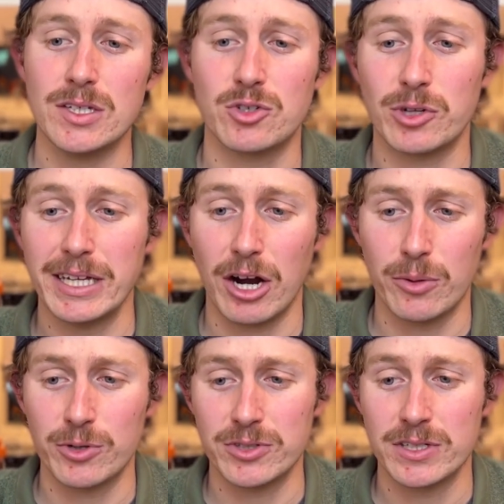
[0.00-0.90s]
So Clean
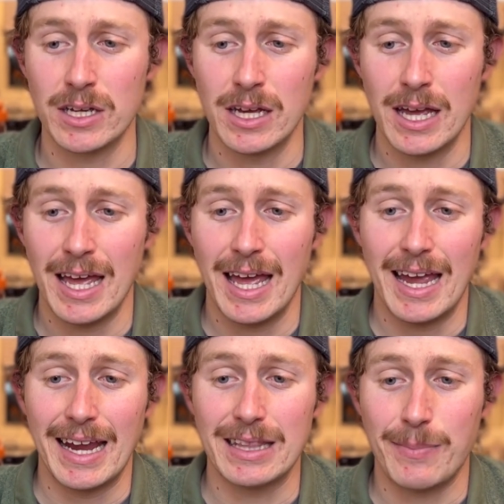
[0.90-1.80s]
Harbors,
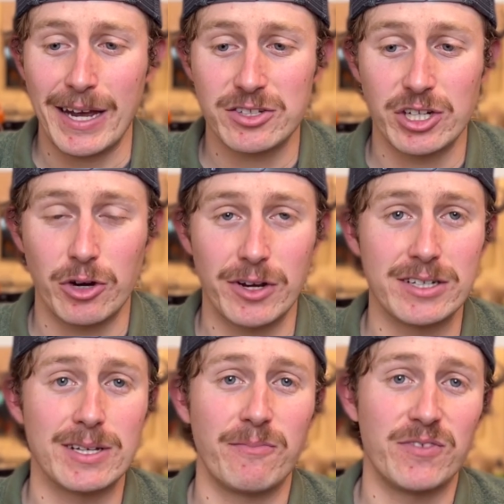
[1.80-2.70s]
in the past year, it
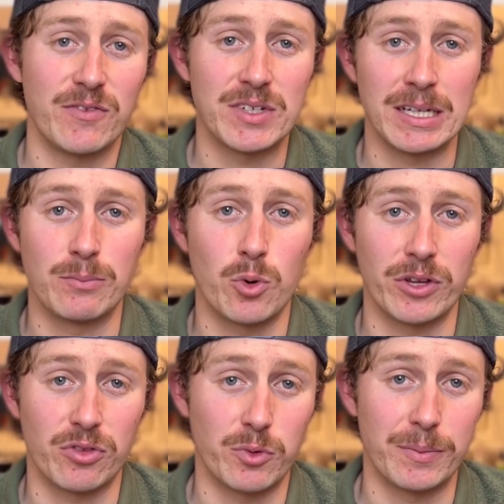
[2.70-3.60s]
is up
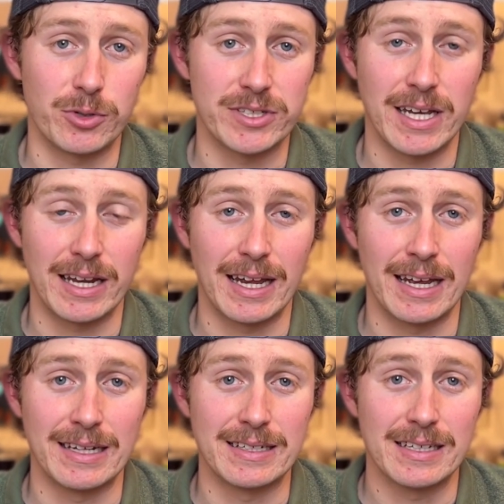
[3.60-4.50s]
15.3%,
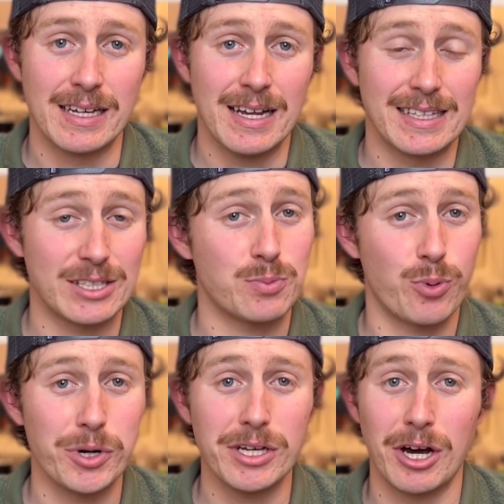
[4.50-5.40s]
and that's
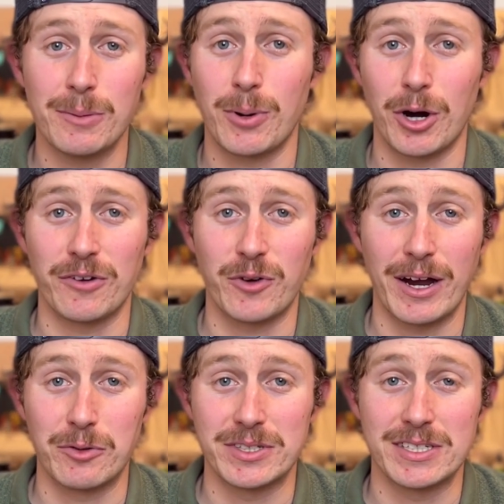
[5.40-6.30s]
pretty on par for
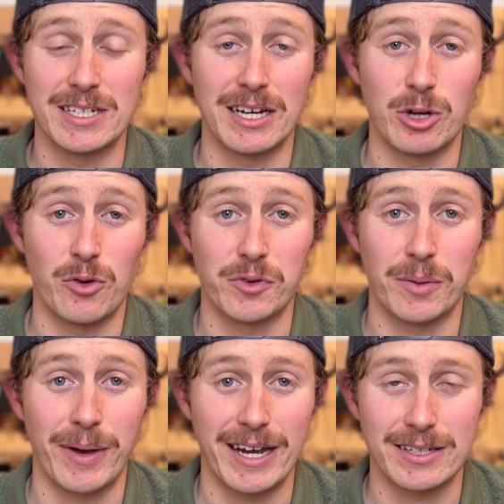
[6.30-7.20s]
how it's done over the
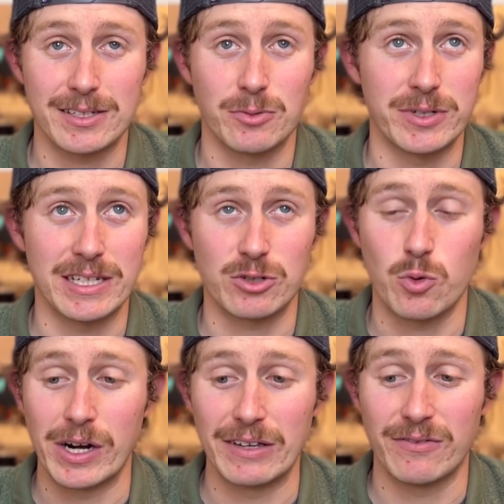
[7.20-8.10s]
past,
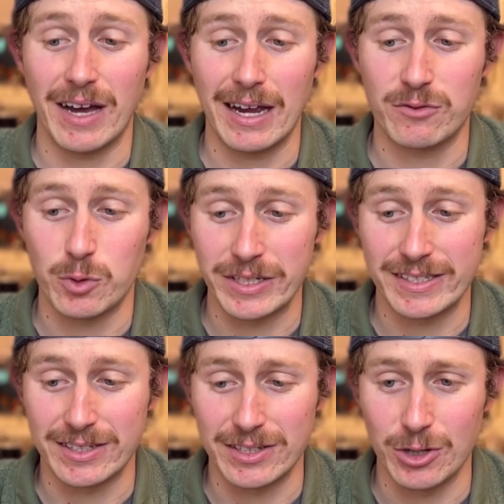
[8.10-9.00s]

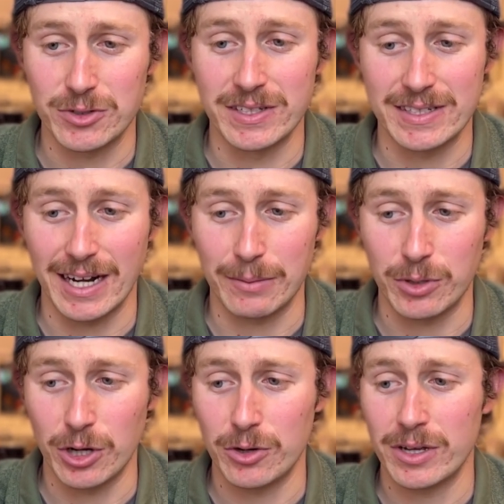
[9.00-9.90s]
26 years since it
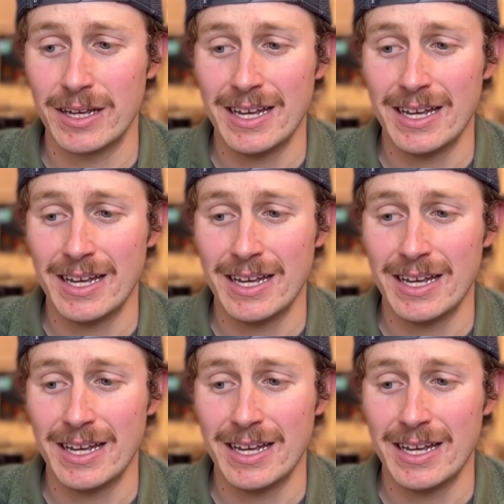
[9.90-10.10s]
IPO'd.